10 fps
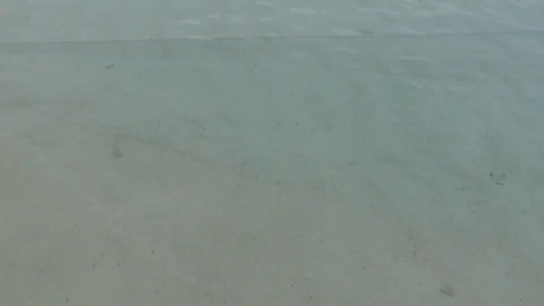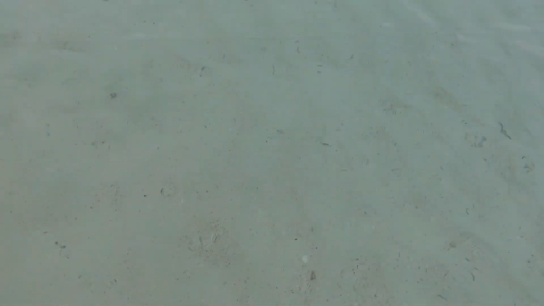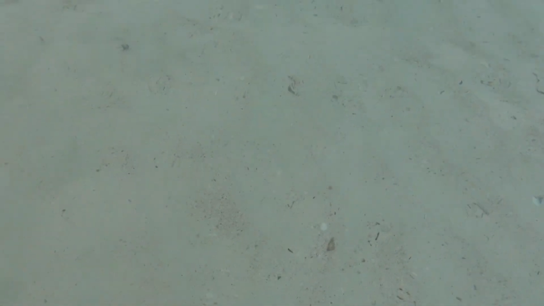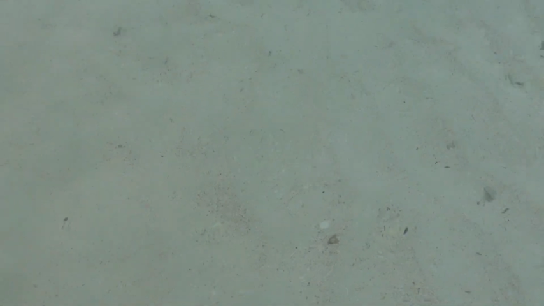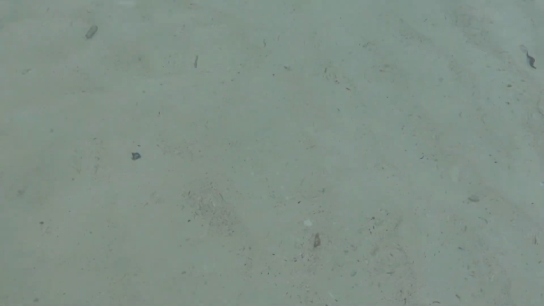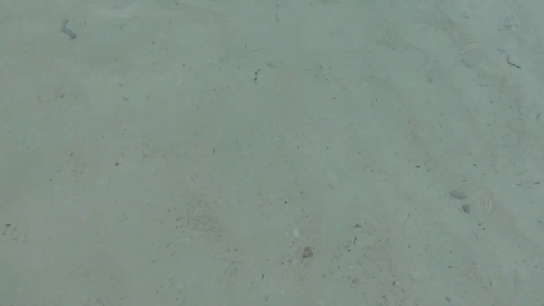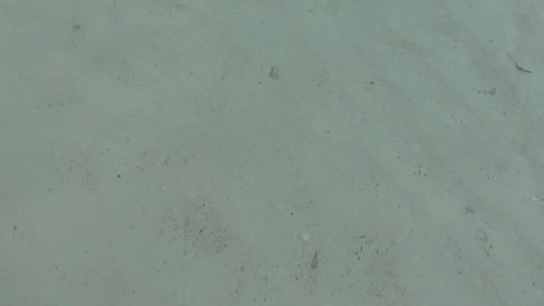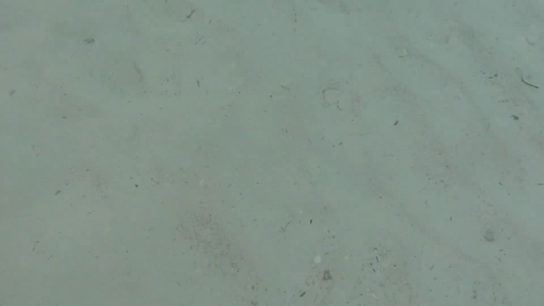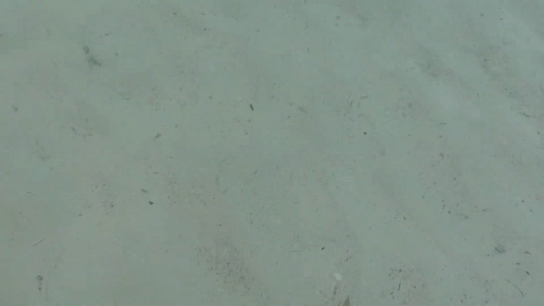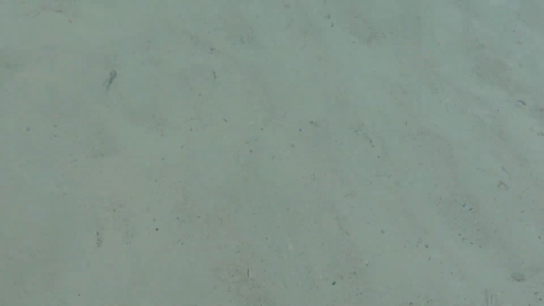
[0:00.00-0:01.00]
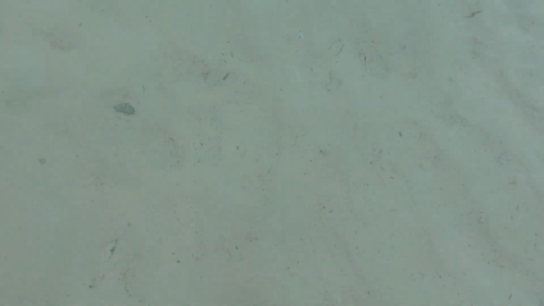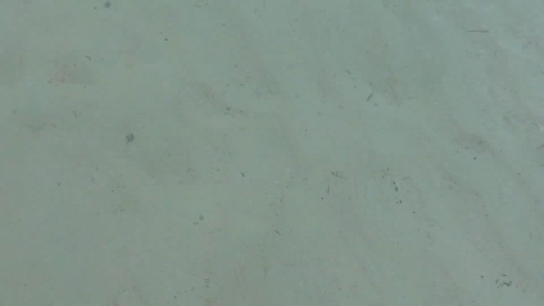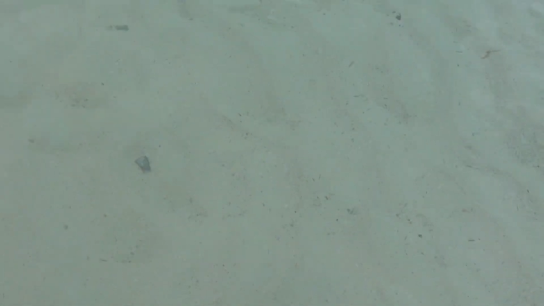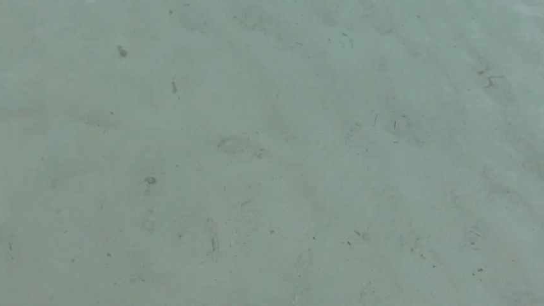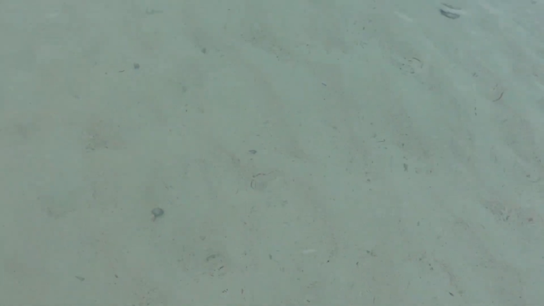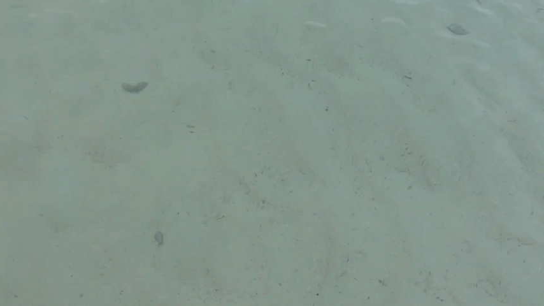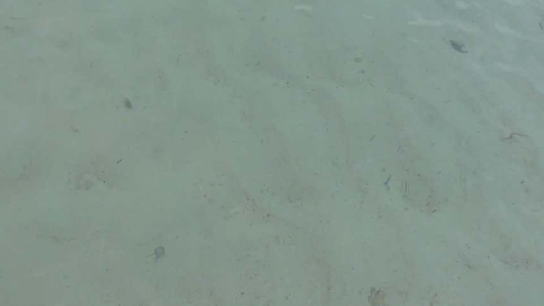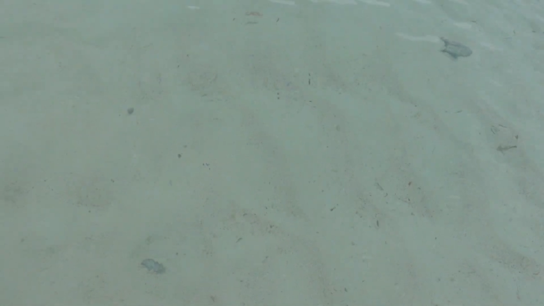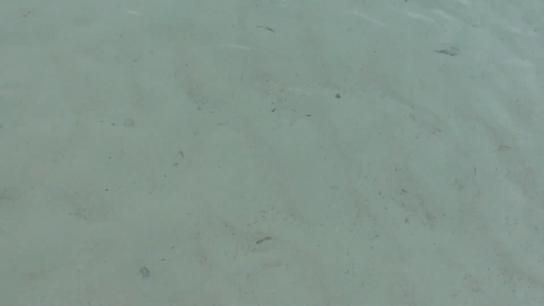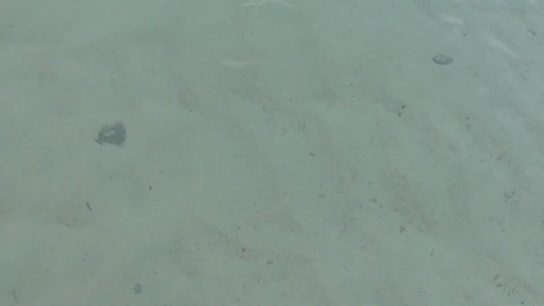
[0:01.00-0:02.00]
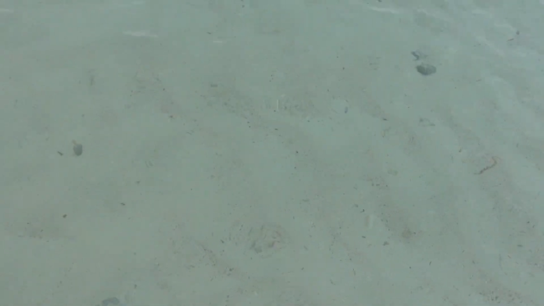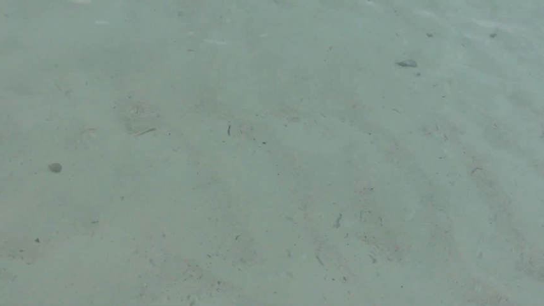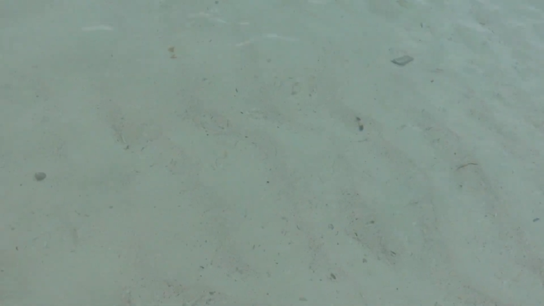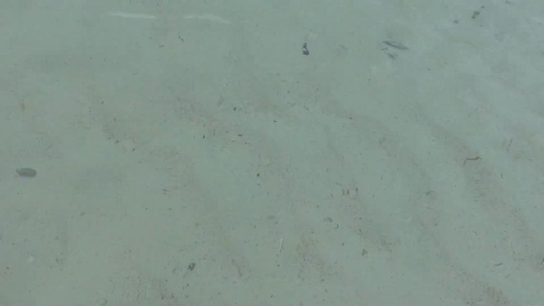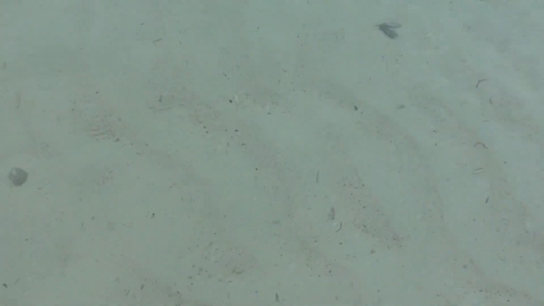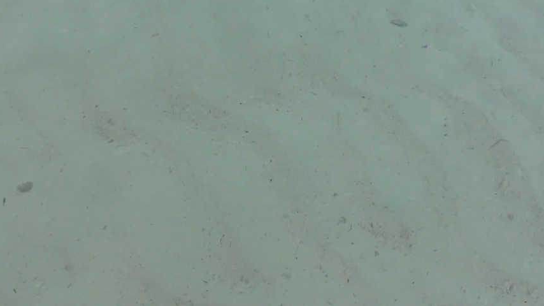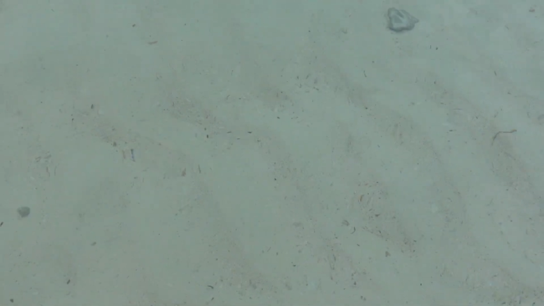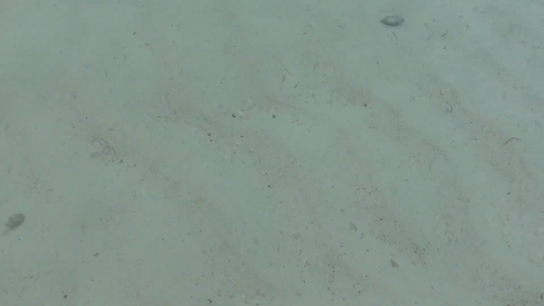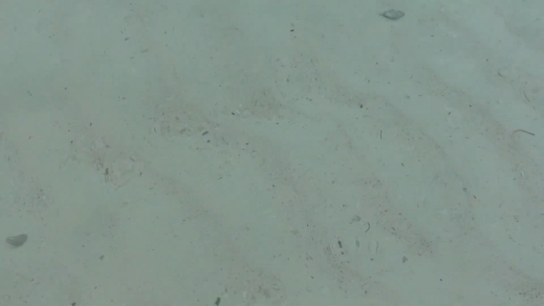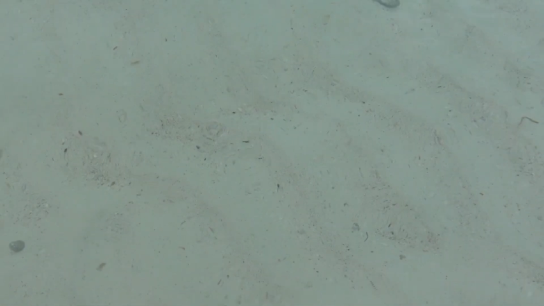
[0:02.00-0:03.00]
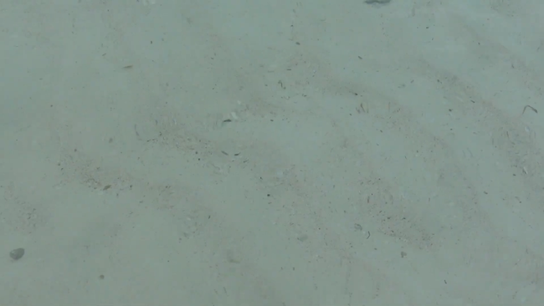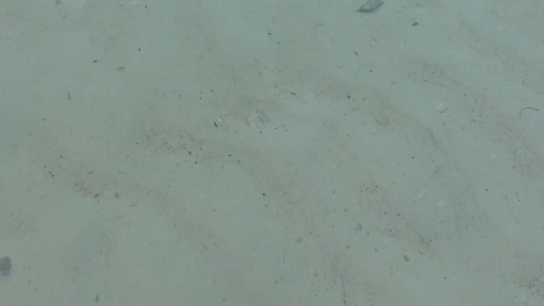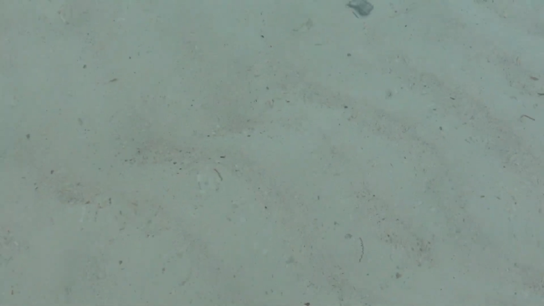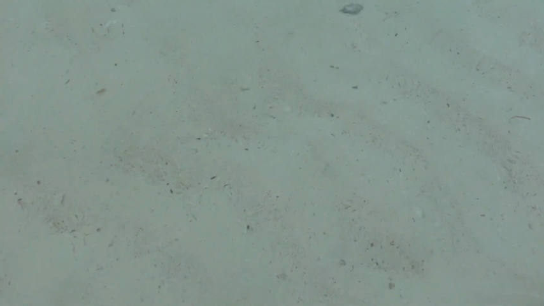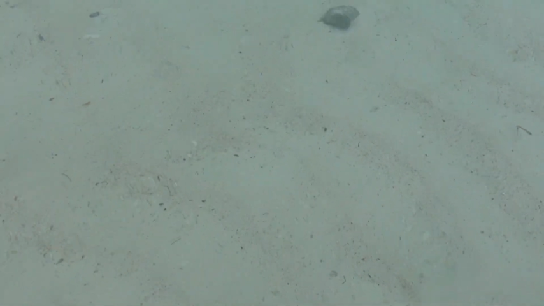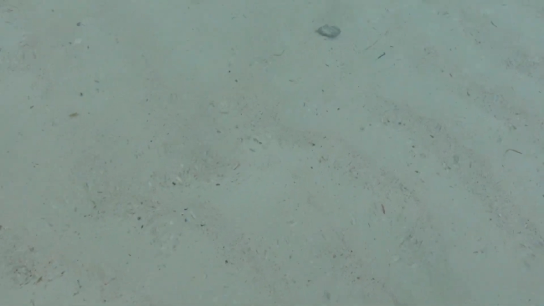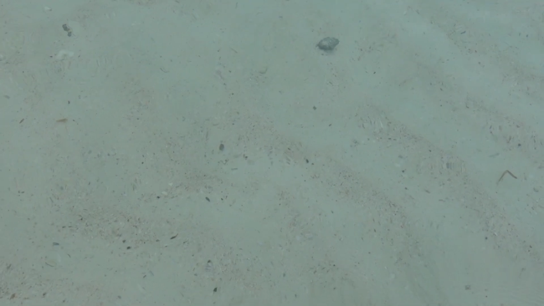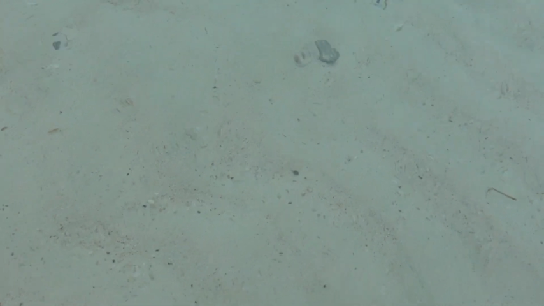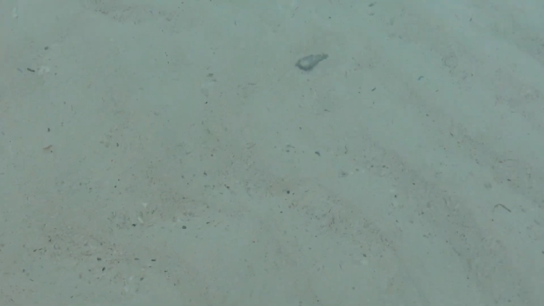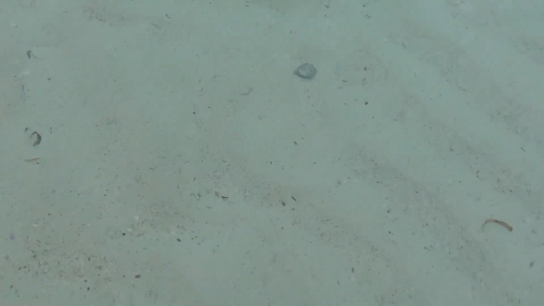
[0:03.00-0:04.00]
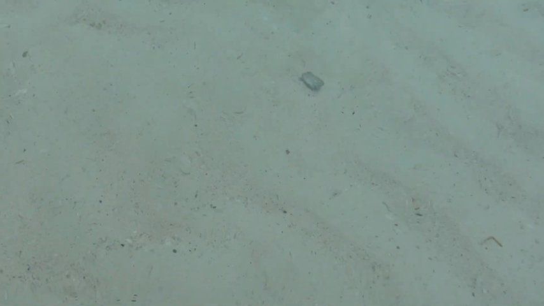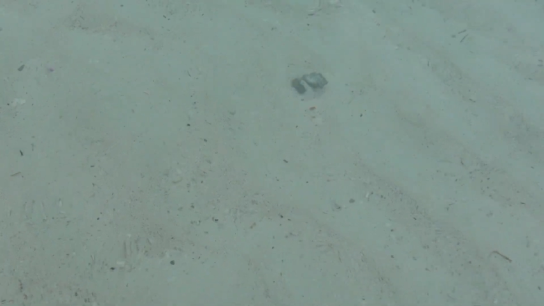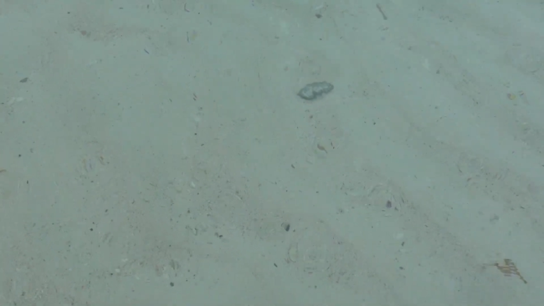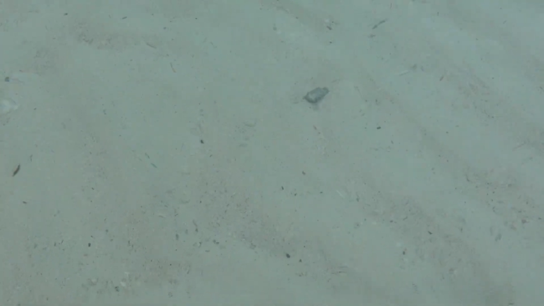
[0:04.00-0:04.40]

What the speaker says: Nobody's mouth can be seen.